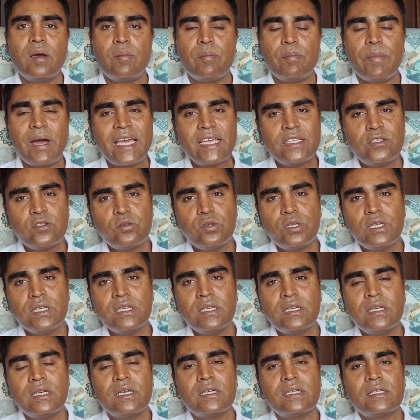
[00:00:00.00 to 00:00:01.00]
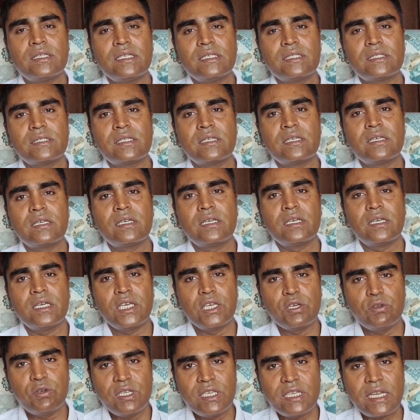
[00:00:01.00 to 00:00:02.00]
By doing this
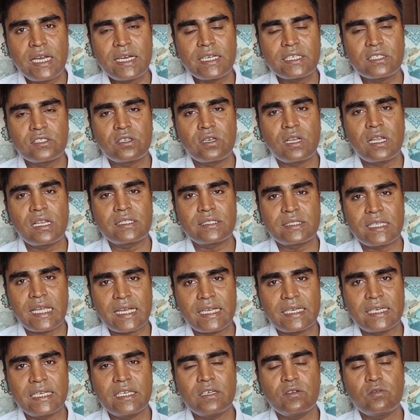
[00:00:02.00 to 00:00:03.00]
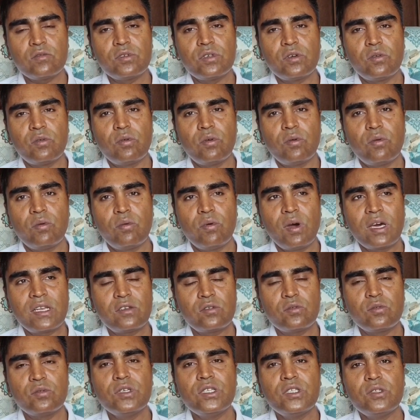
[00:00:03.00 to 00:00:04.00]
unidirectional technique,
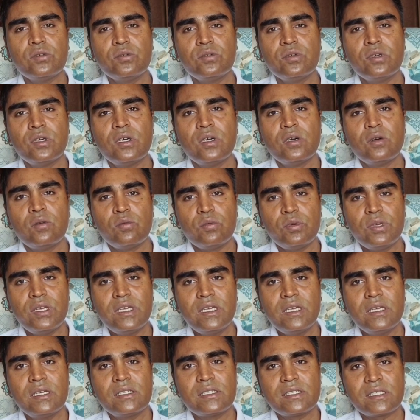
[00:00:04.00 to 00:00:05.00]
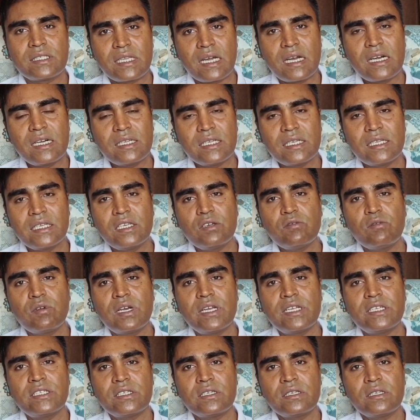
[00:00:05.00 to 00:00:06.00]
what we do, we start
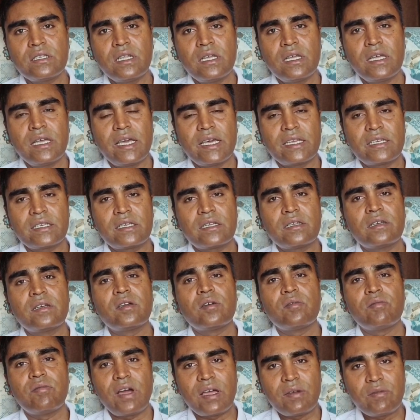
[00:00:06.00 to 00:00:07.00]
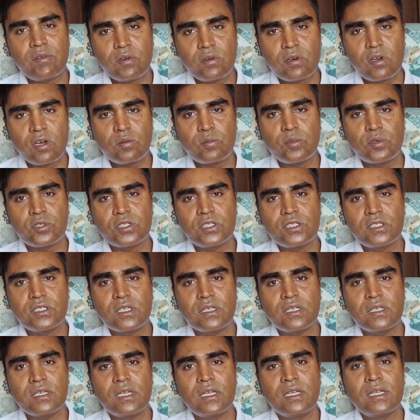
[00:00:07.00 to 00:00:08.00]
enucleation at 5 o'clock
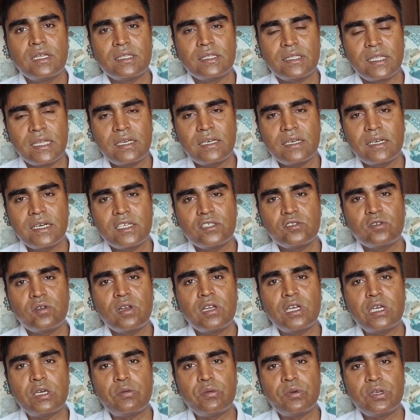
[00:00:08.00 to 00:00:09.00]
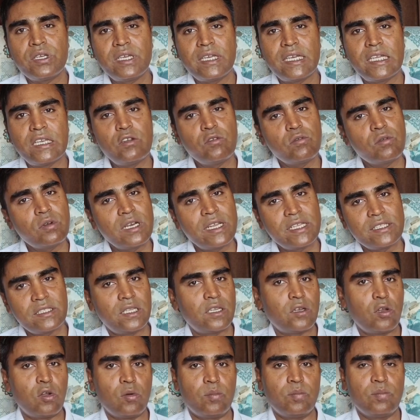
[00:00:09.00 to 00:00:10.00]
position, then gradually we enucleate
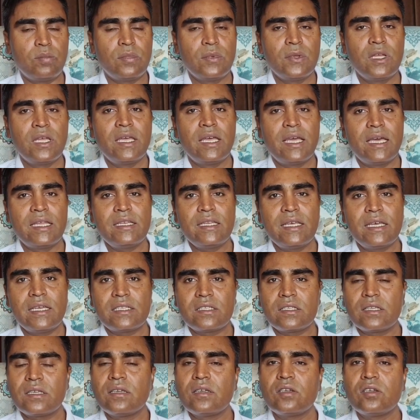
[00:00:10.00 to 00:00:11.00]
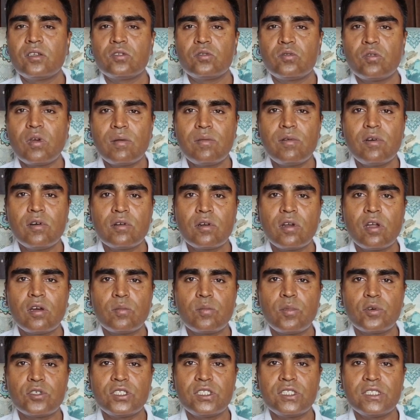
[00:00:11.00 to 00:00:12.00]
the lobe, and at 12
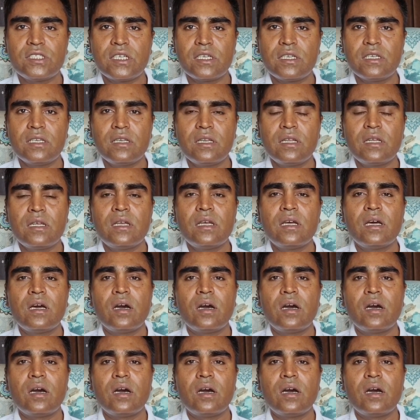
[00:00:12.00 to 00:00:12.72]
o'clock position,